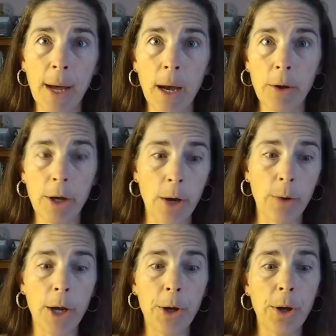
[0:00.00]
down
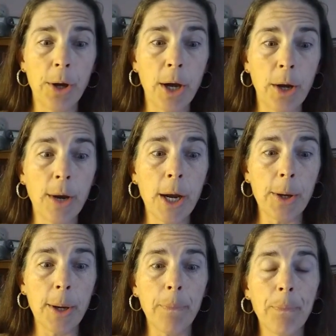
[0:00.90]
generation to
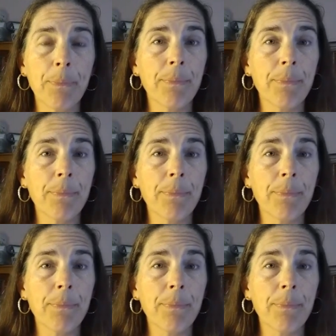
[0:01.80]
generation.